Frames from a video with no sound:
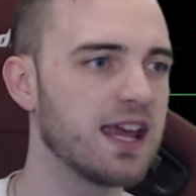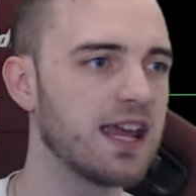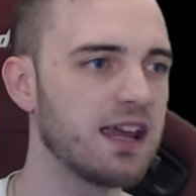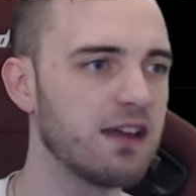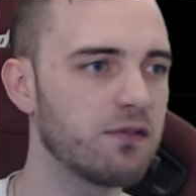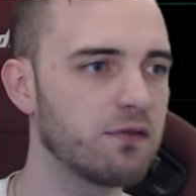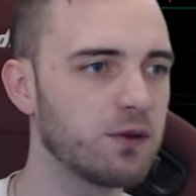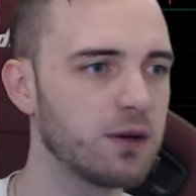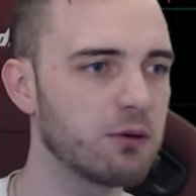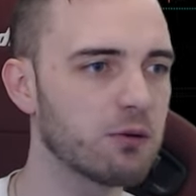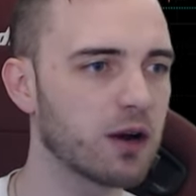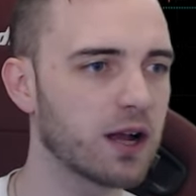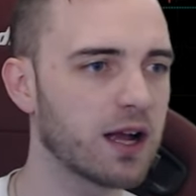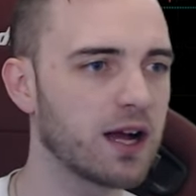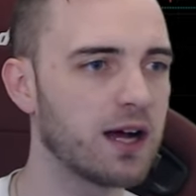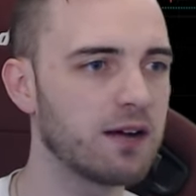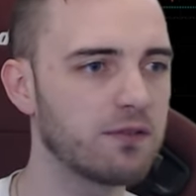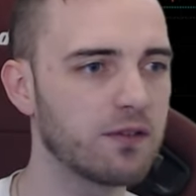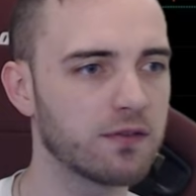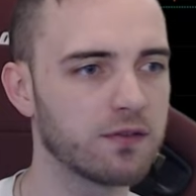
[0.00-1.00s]
If we
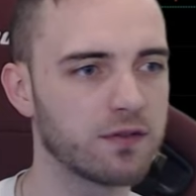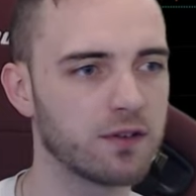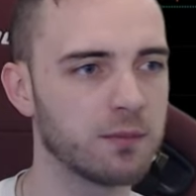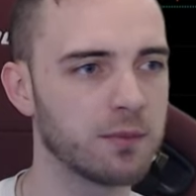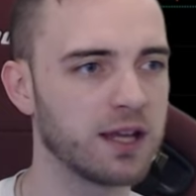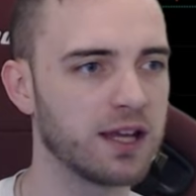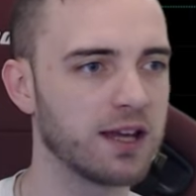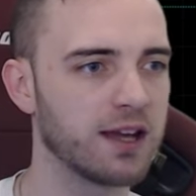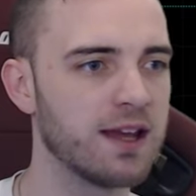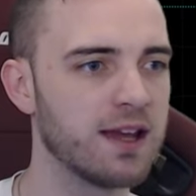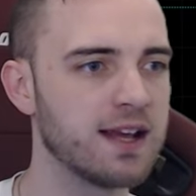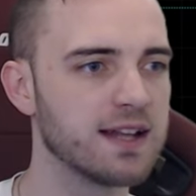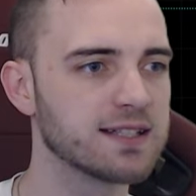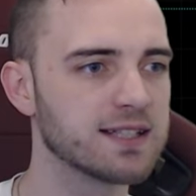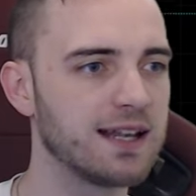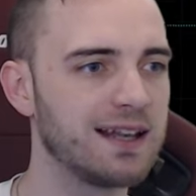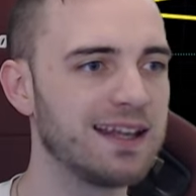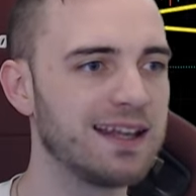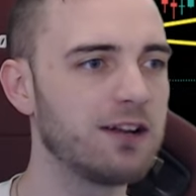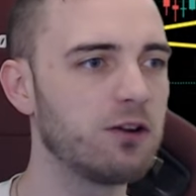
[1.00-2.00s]
recover from here,
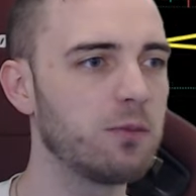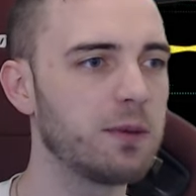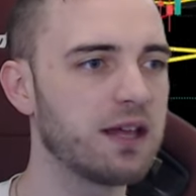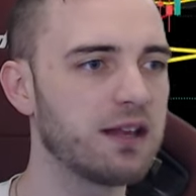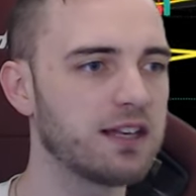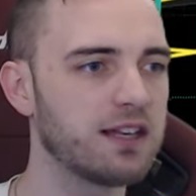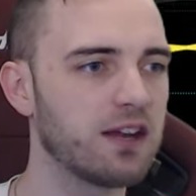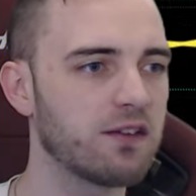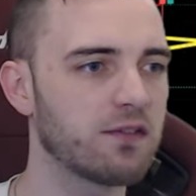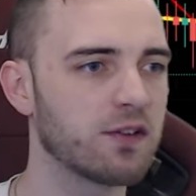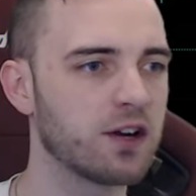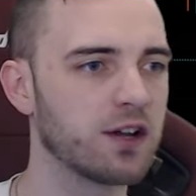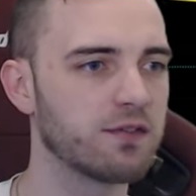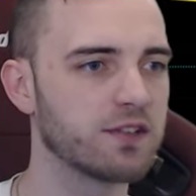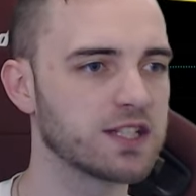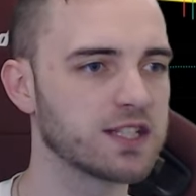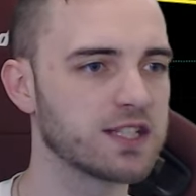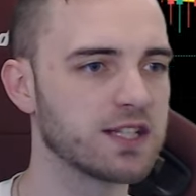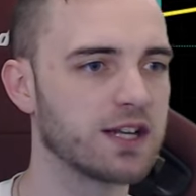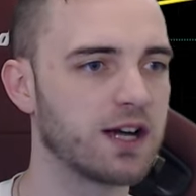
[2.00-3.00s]
it's a little bit different
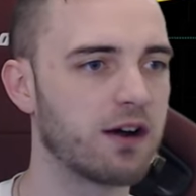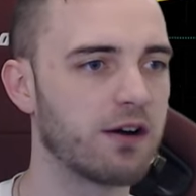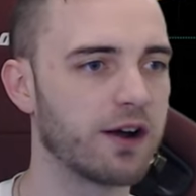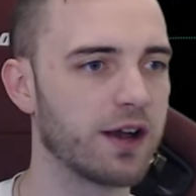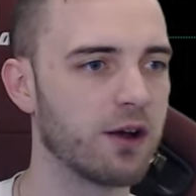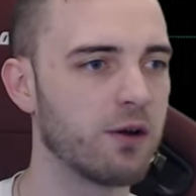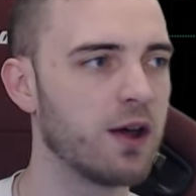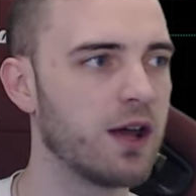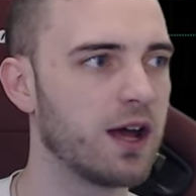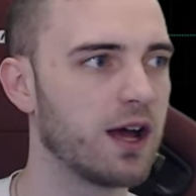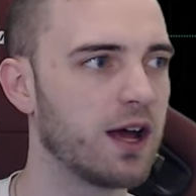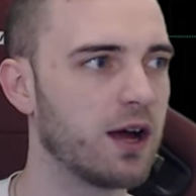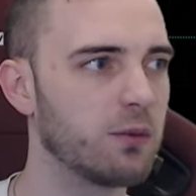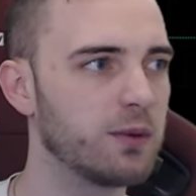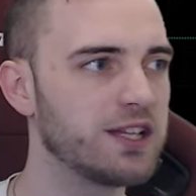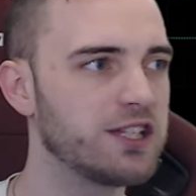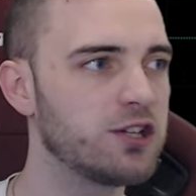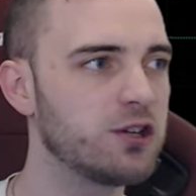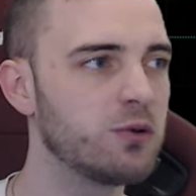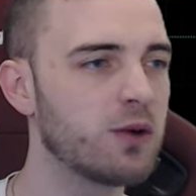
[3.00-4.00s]
of a scenario. Uh,
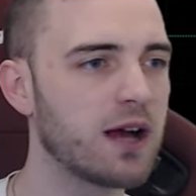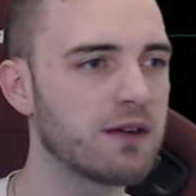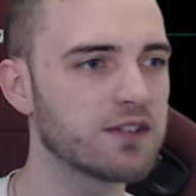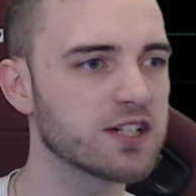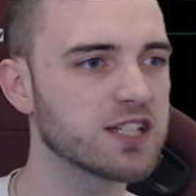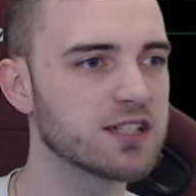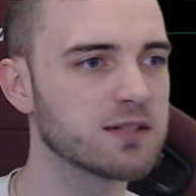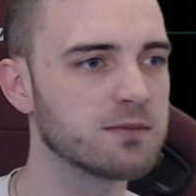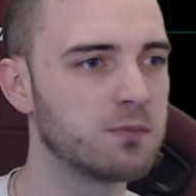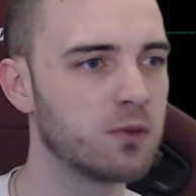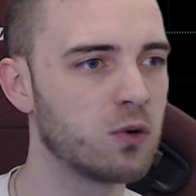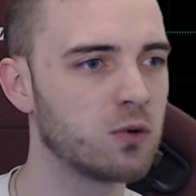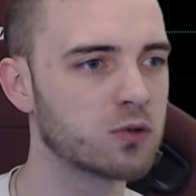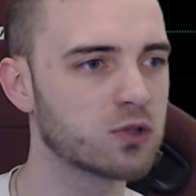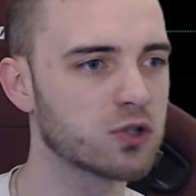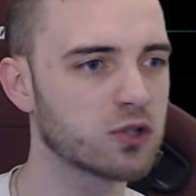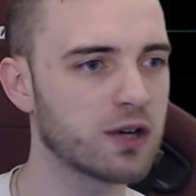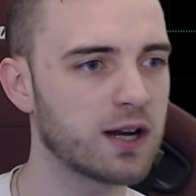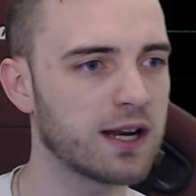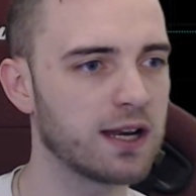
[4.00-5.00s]
we do have a
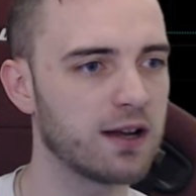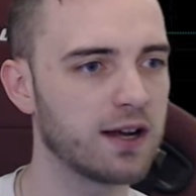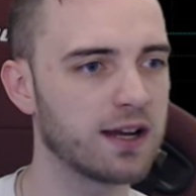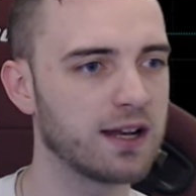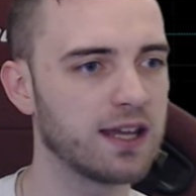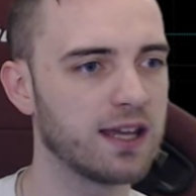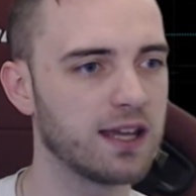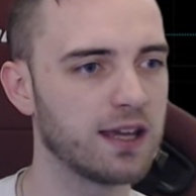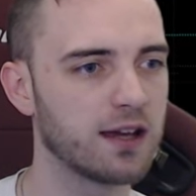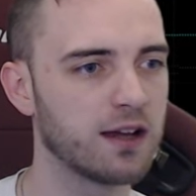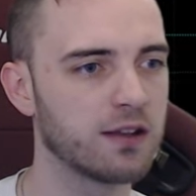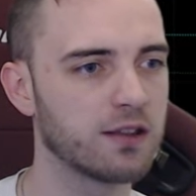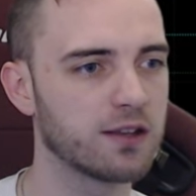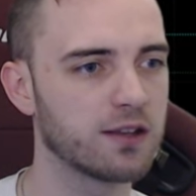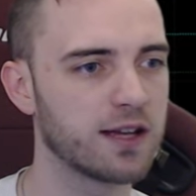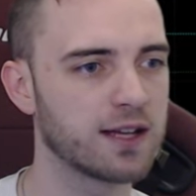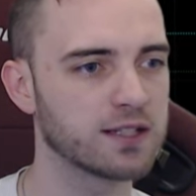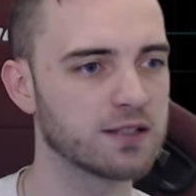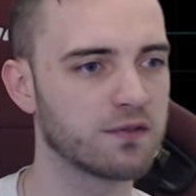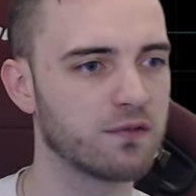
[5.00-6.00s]
small trend line here
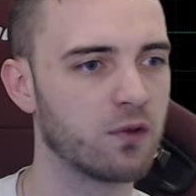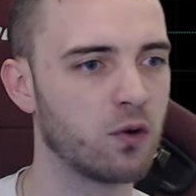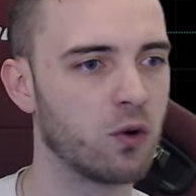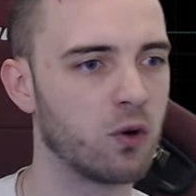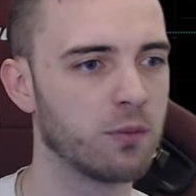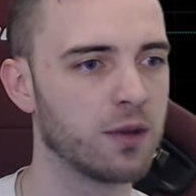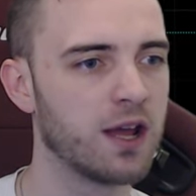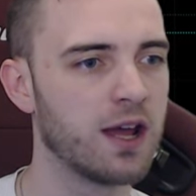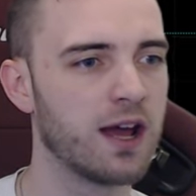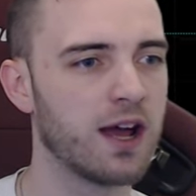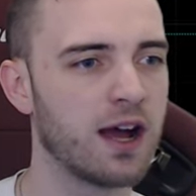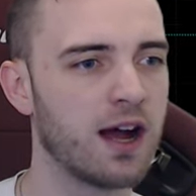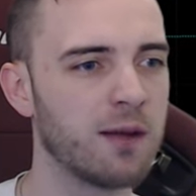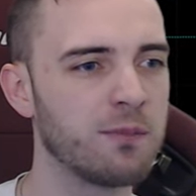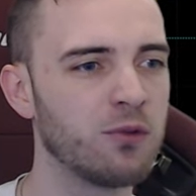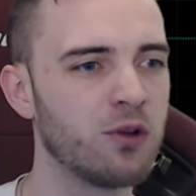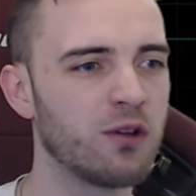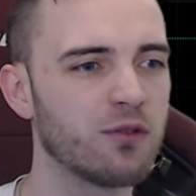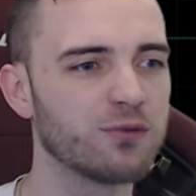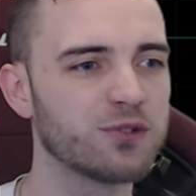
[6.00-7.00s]
that has formed. Uh,
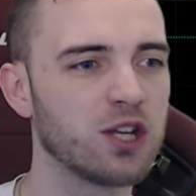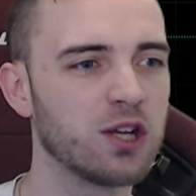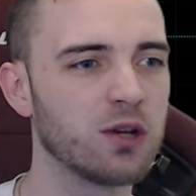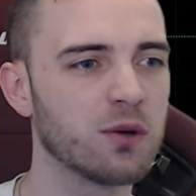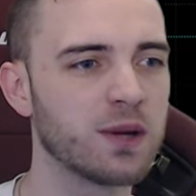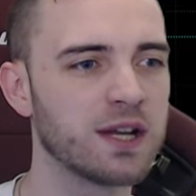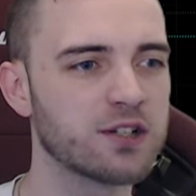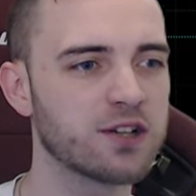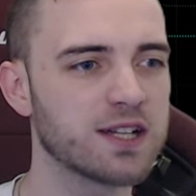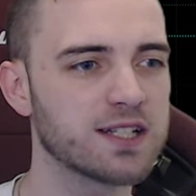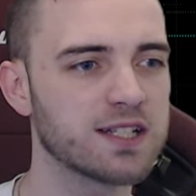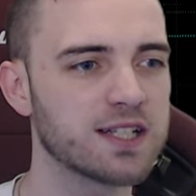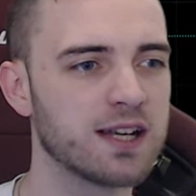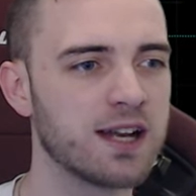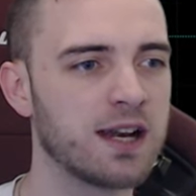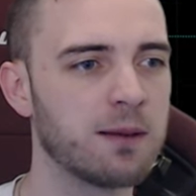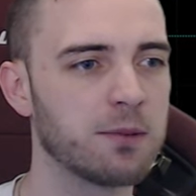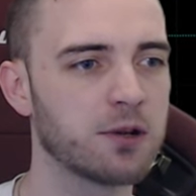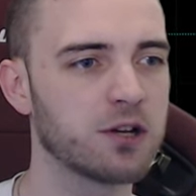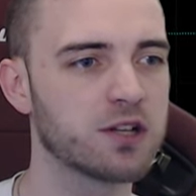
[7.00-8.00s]
I'm not too
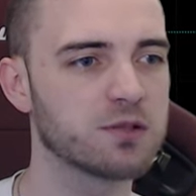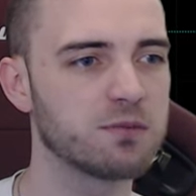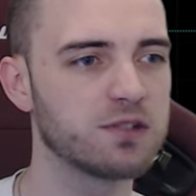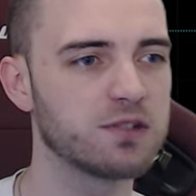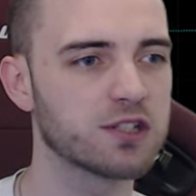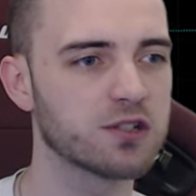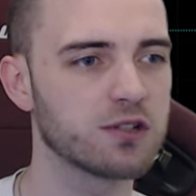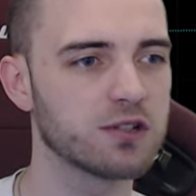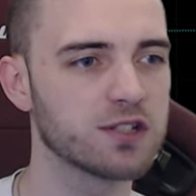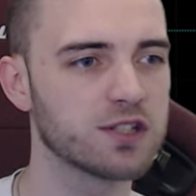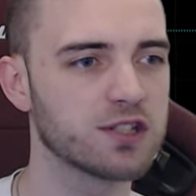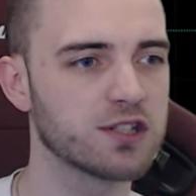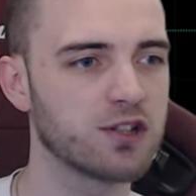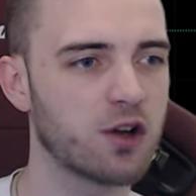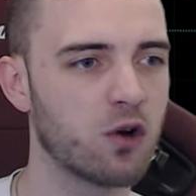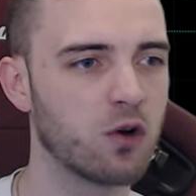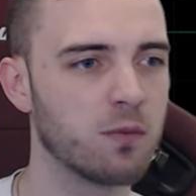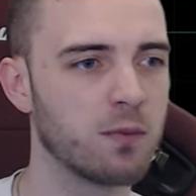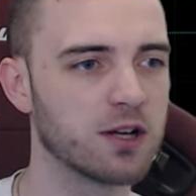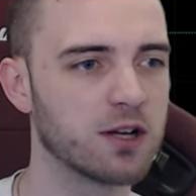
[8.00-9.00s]
interested in it because we just got
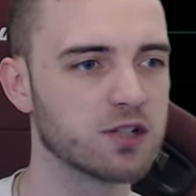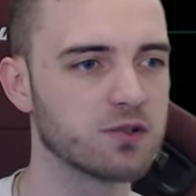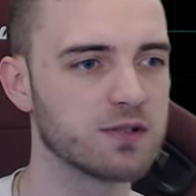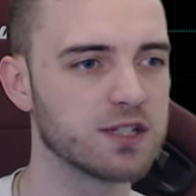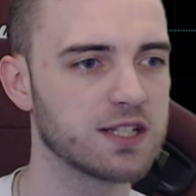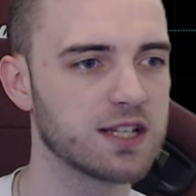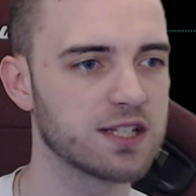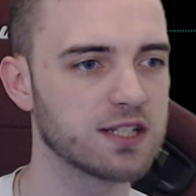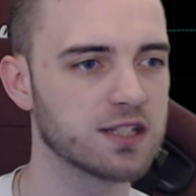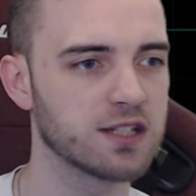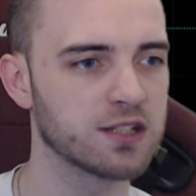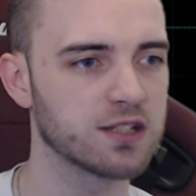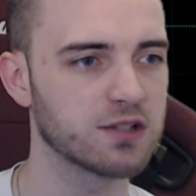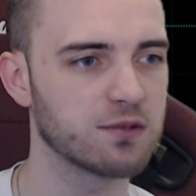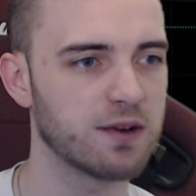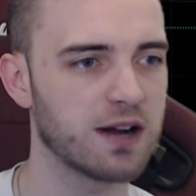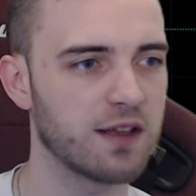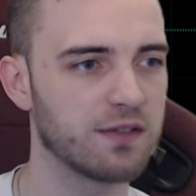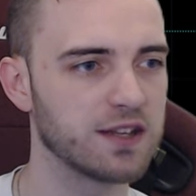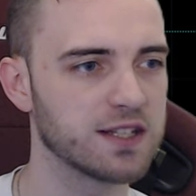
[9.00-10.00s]
so much resistance
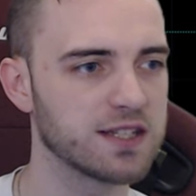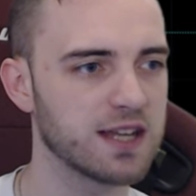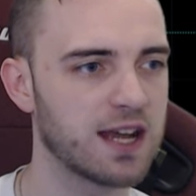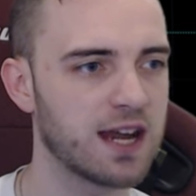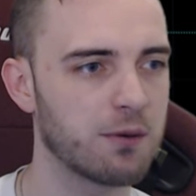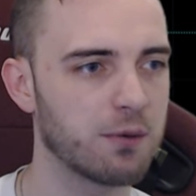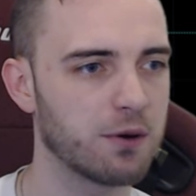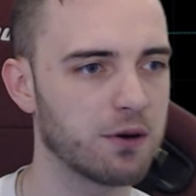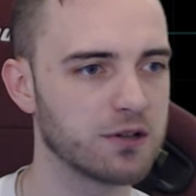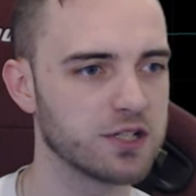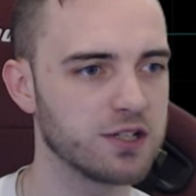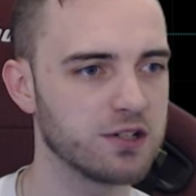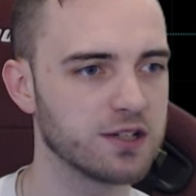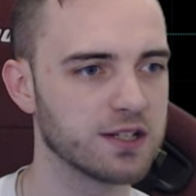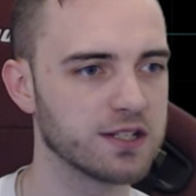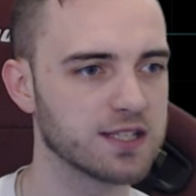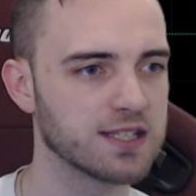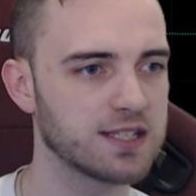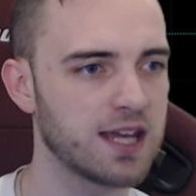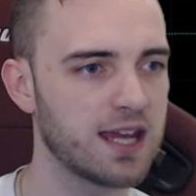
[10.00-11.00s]
around this area, as you
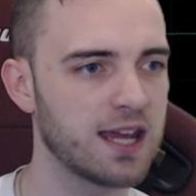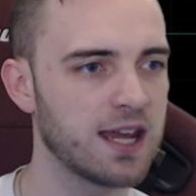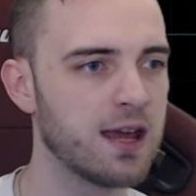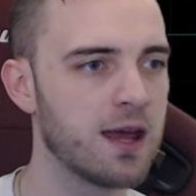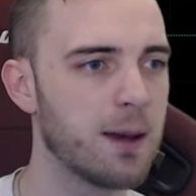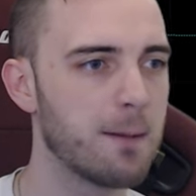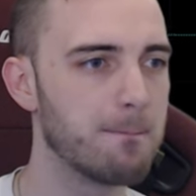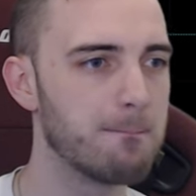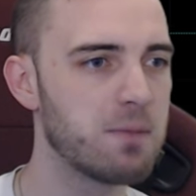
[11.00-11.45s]
can see.